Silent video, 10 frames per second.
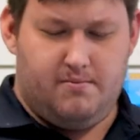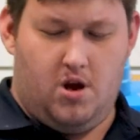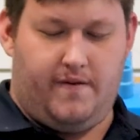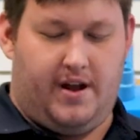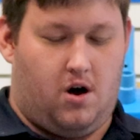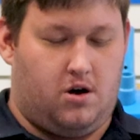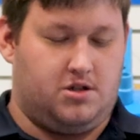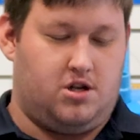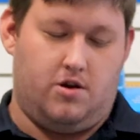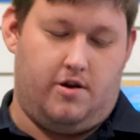Moving
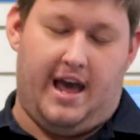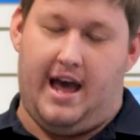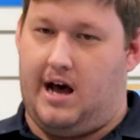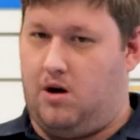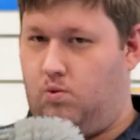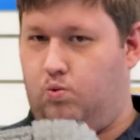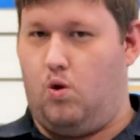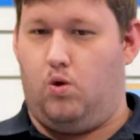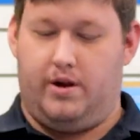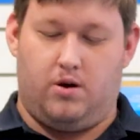on to our
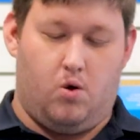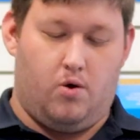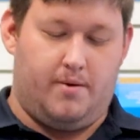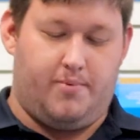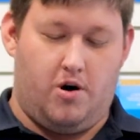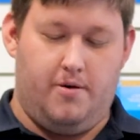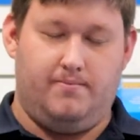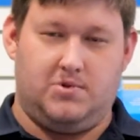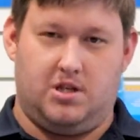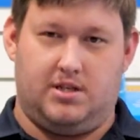wall and corner
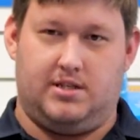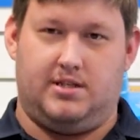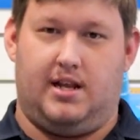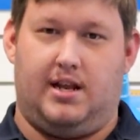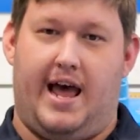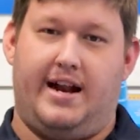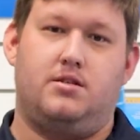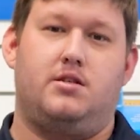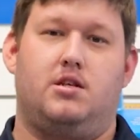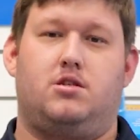broom. So this is the
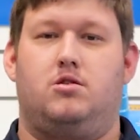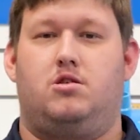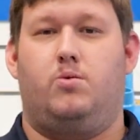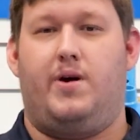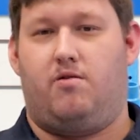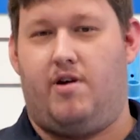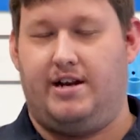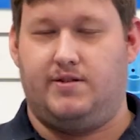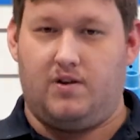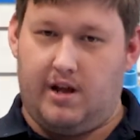latest addition to our
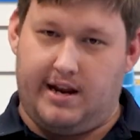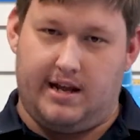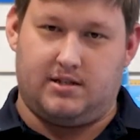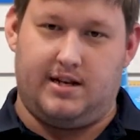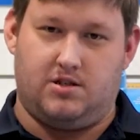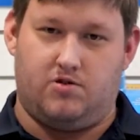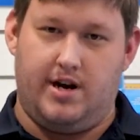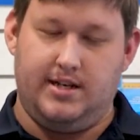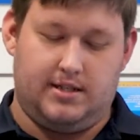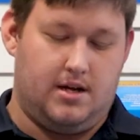range of cleaning
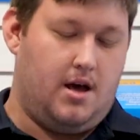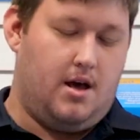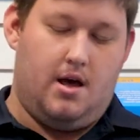accessories.